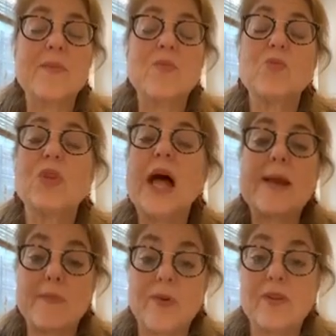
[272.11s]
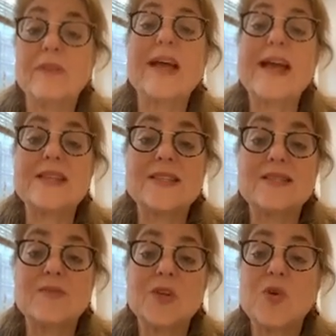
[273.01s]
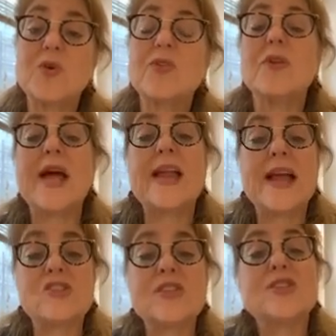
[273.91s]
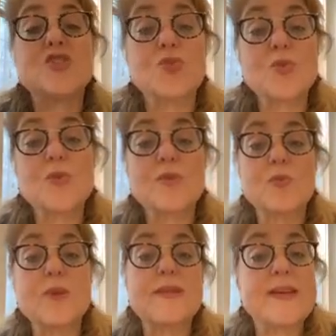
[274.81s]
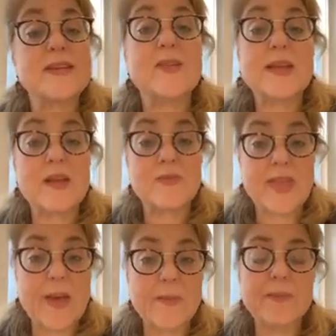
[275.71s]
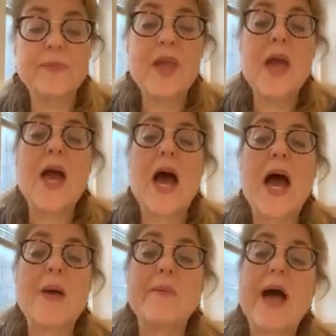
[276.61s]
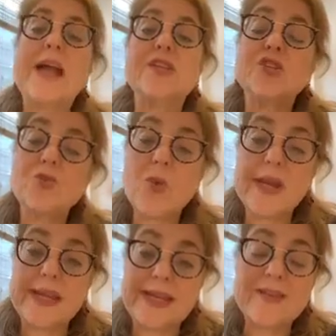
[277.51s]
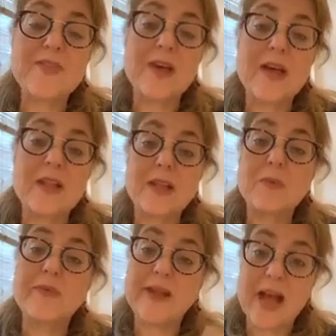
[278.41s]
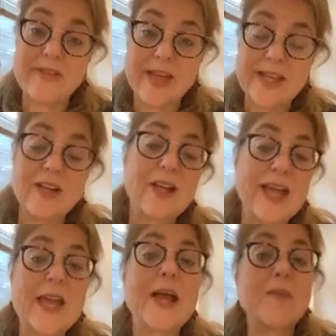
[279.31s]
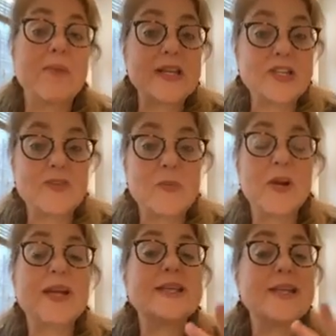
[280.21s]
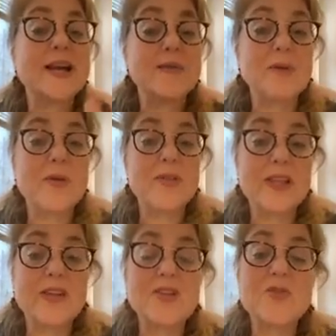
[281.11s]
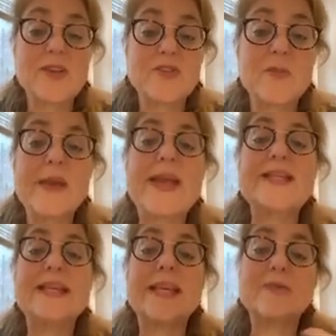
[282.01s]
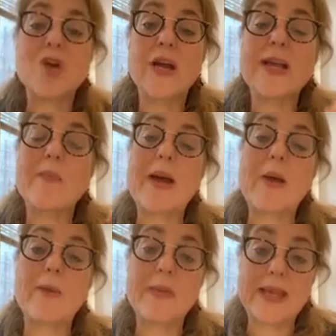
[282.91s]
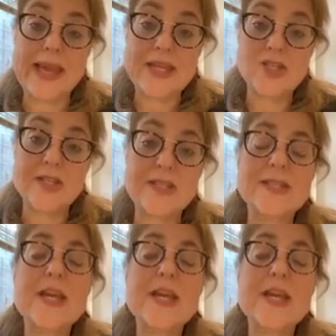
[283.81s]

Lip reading: reliable as, or they're not actually as true as we tend to think of them. I do want to give a little bit of a caveat here. Again, I'm Batsheva Marcus. I'm the clinical director of Maze, and I'm talking about medications,